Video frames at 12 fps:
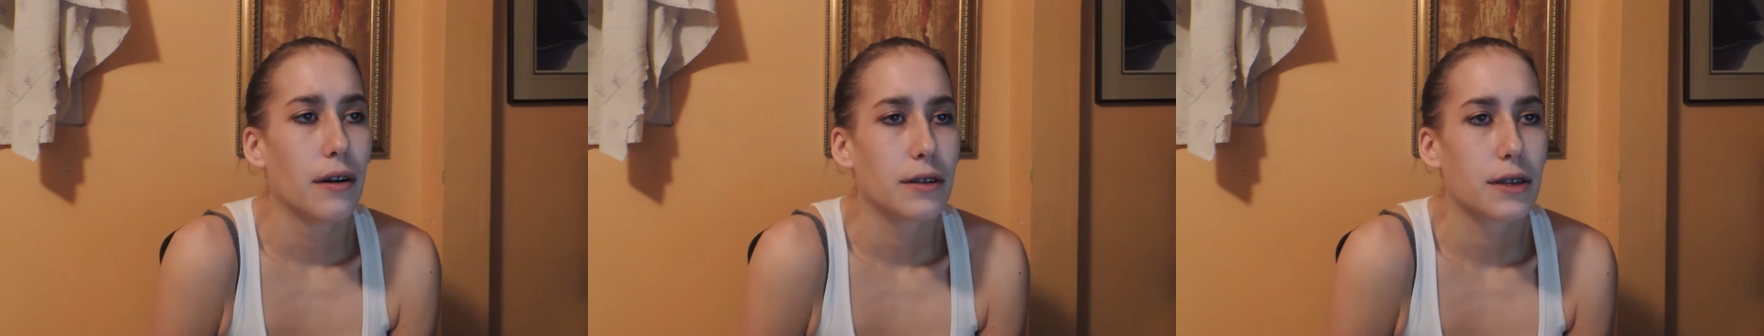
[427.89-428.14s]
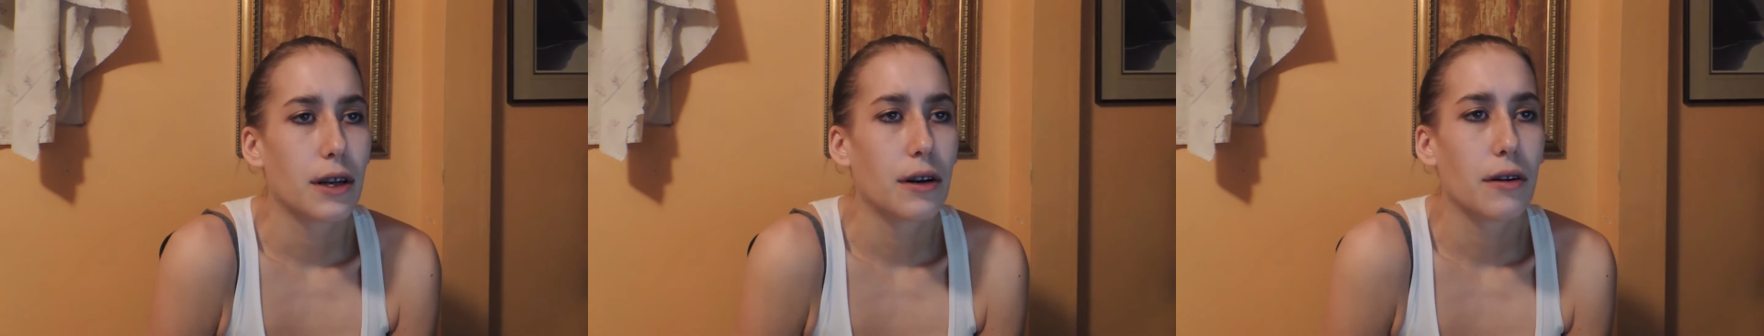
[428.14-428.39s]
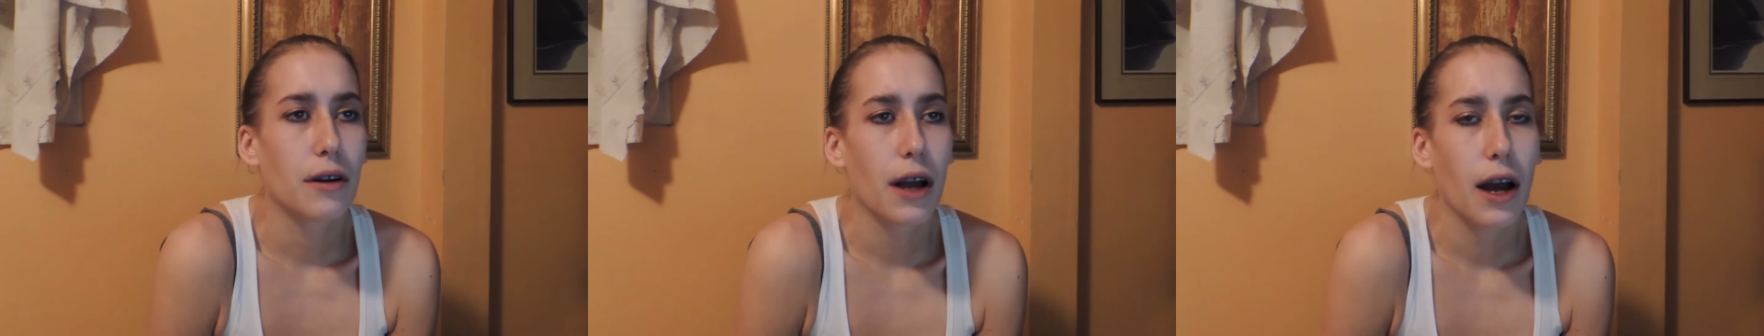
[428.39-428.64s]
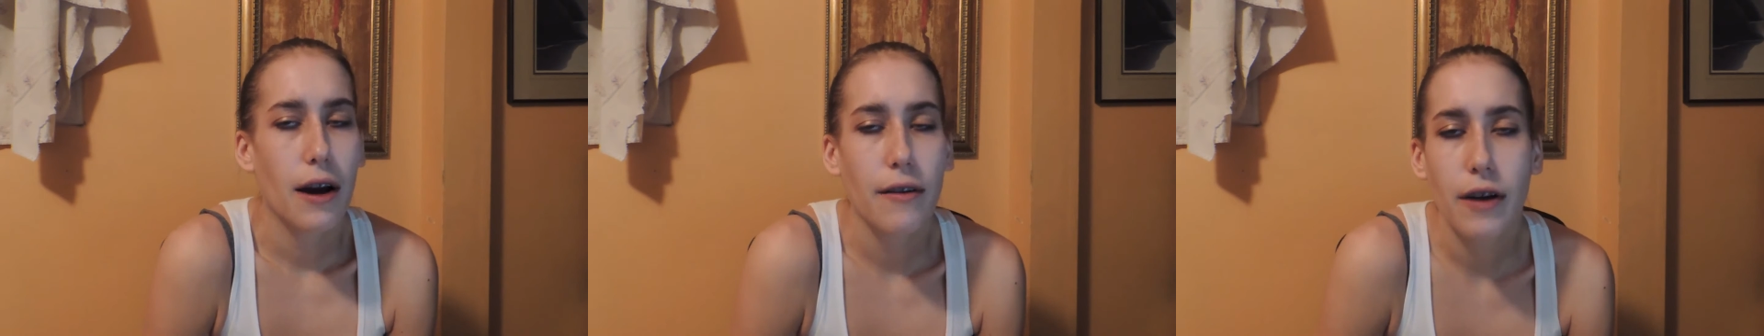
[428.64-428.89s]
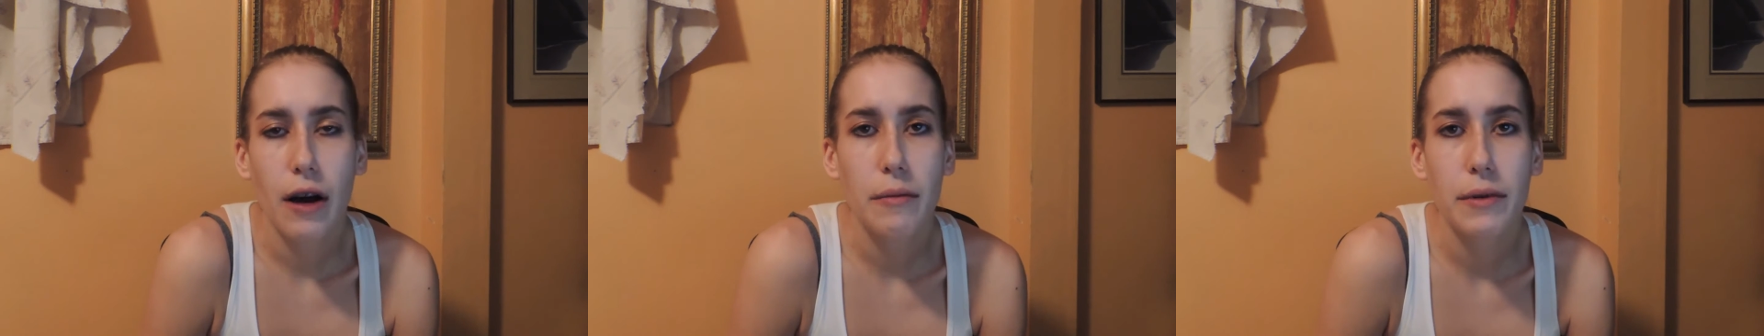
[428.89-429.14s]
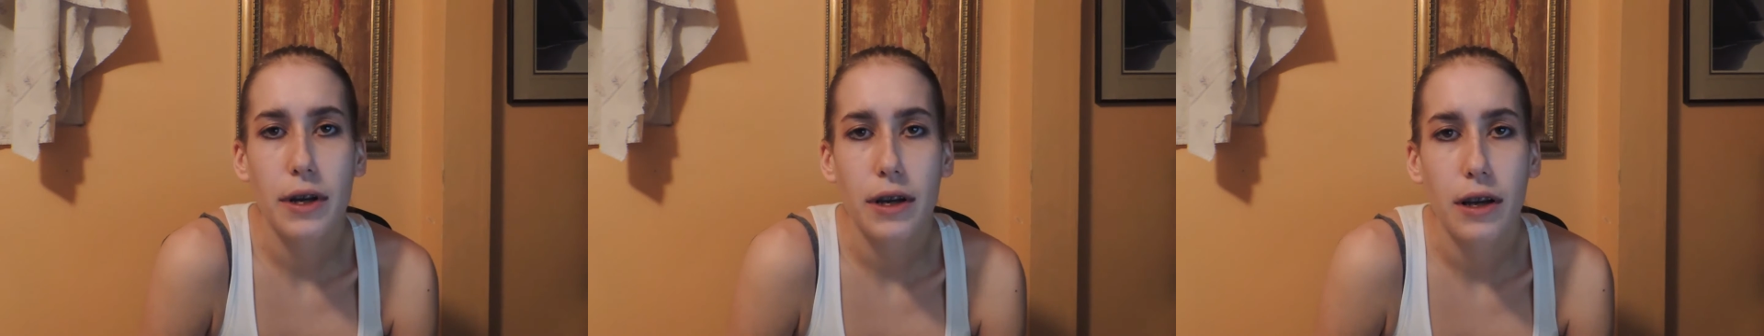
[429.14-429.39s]
So yeah, I've
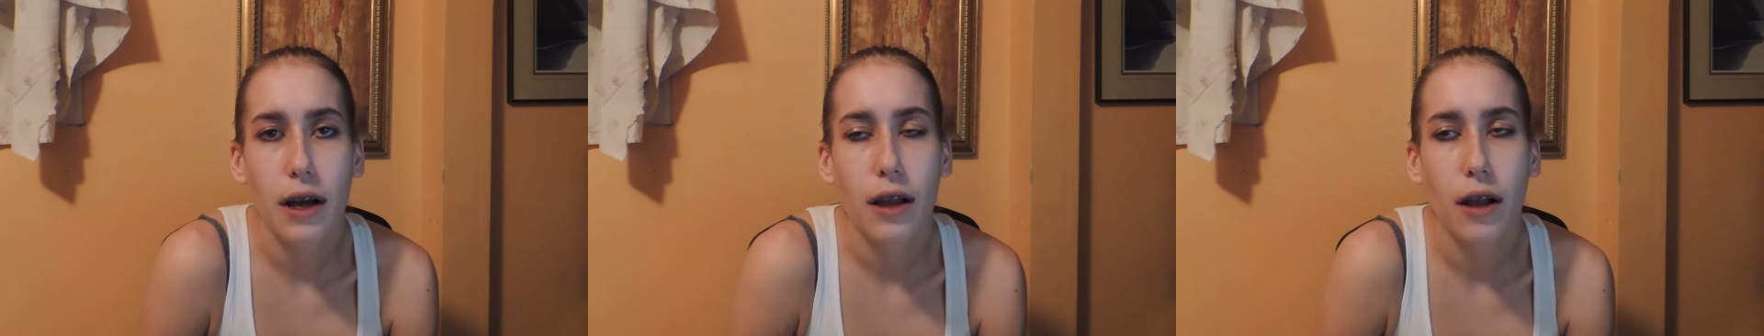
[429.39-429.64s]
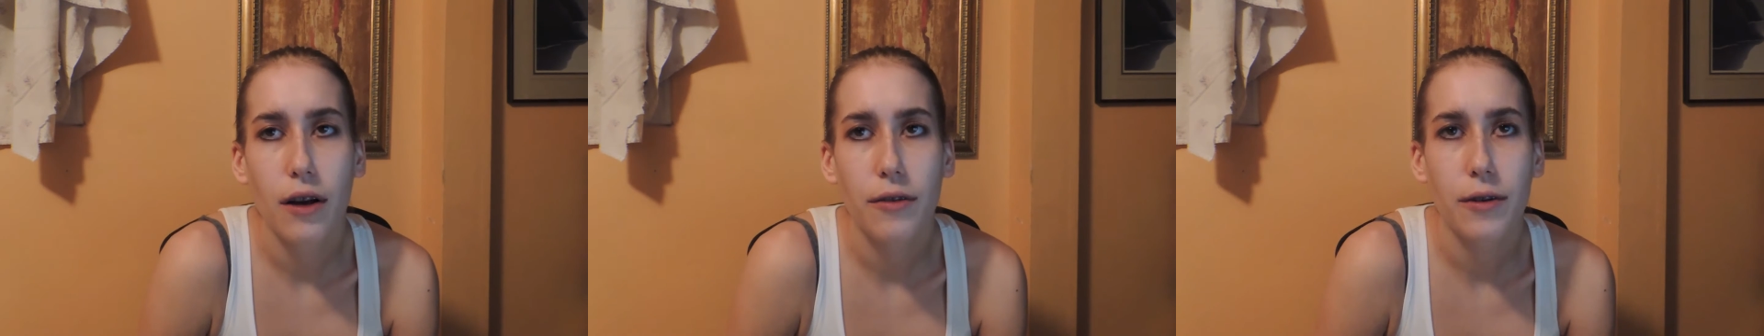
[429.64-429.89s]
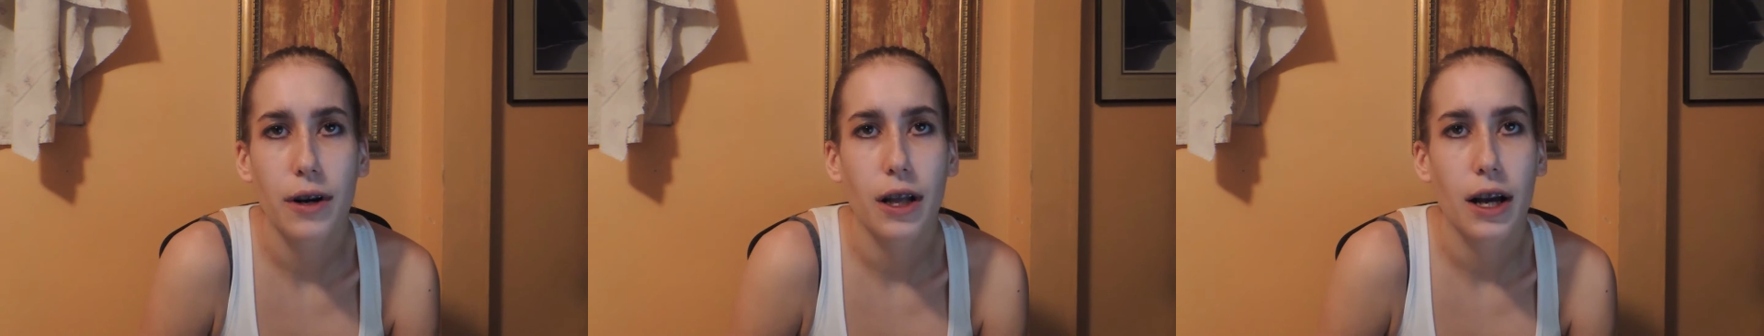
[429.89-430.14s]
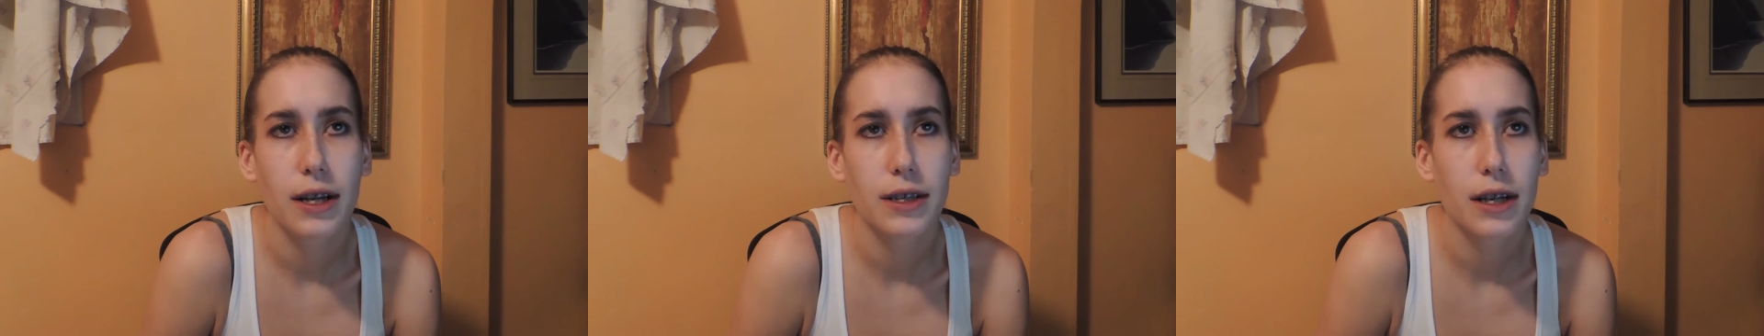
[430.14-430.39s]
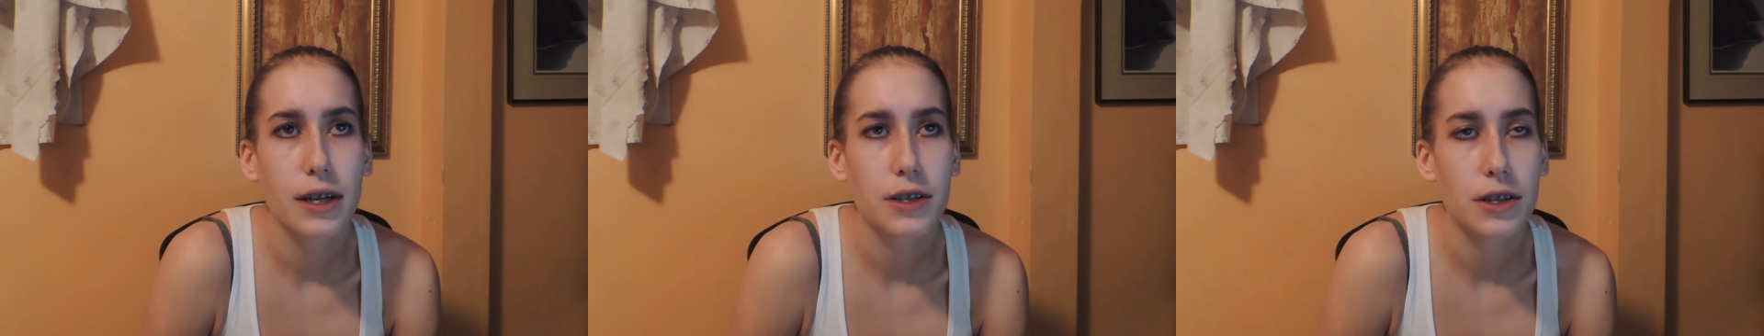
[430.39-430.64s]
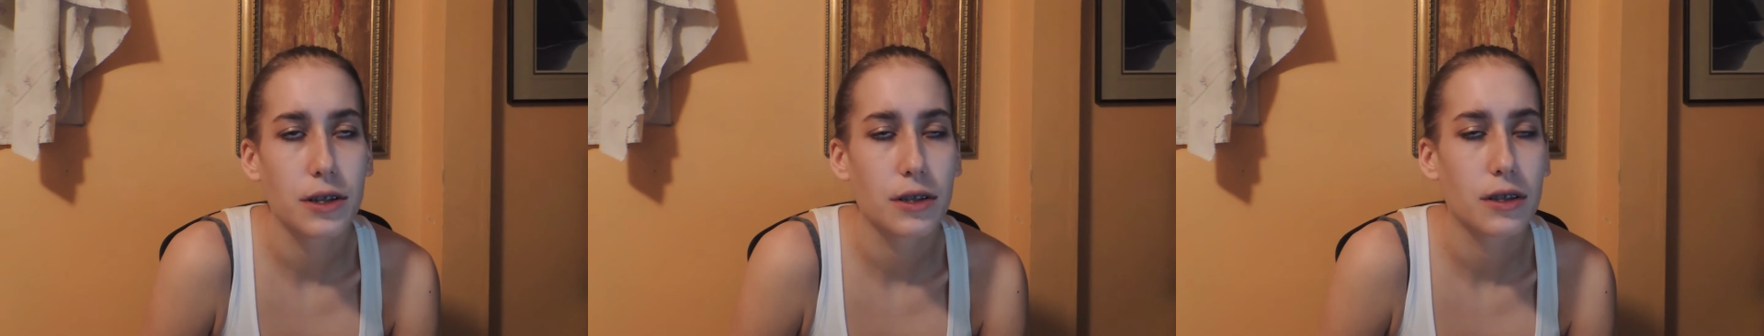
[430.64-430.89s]
come to a lot of
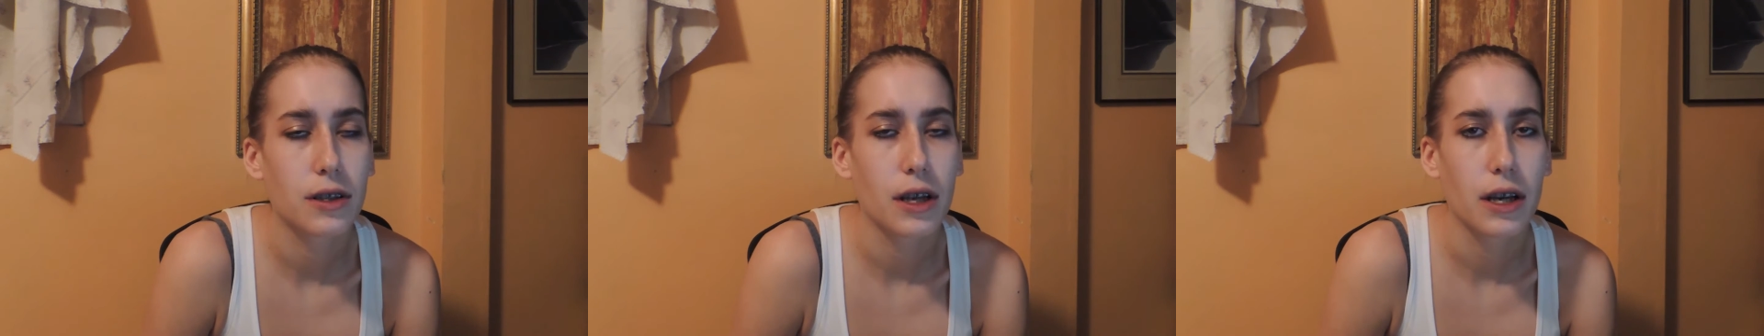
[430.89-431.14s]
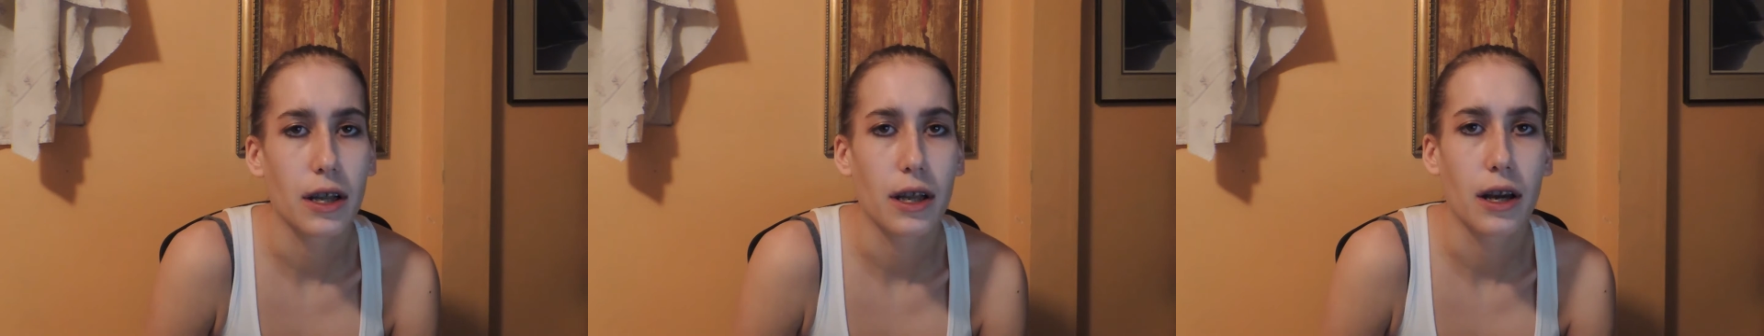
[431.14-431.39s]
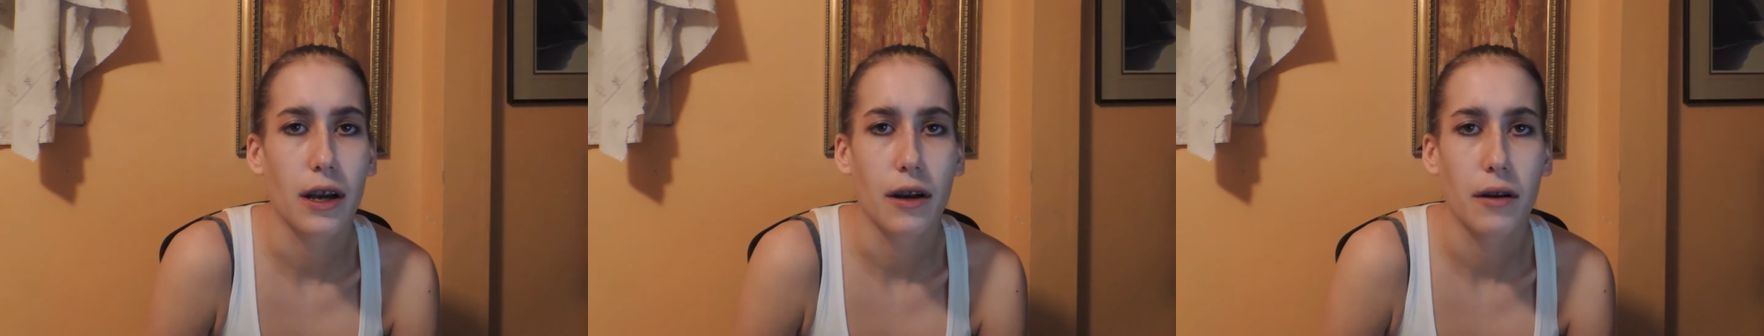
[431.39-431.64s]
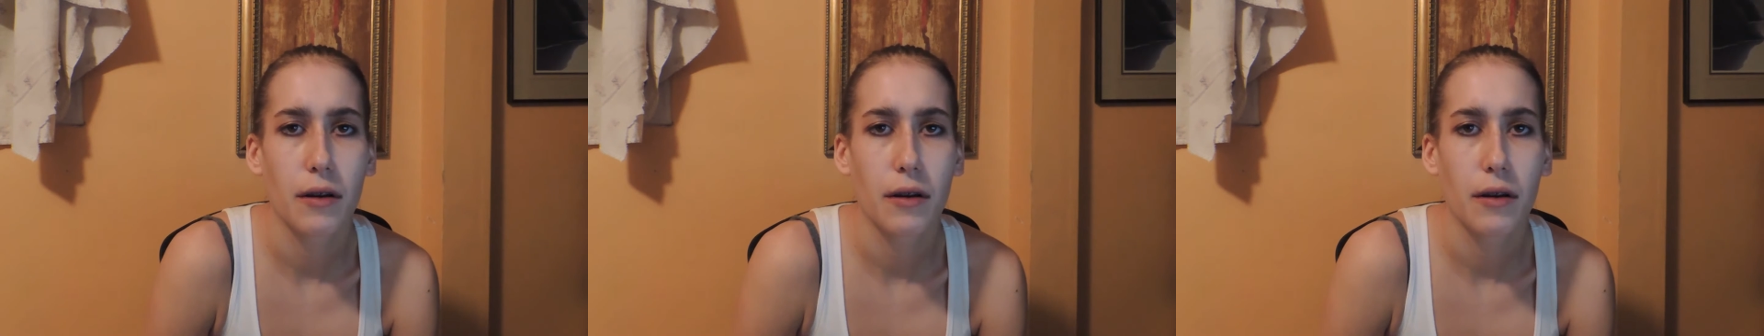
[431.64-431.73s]
realizations lately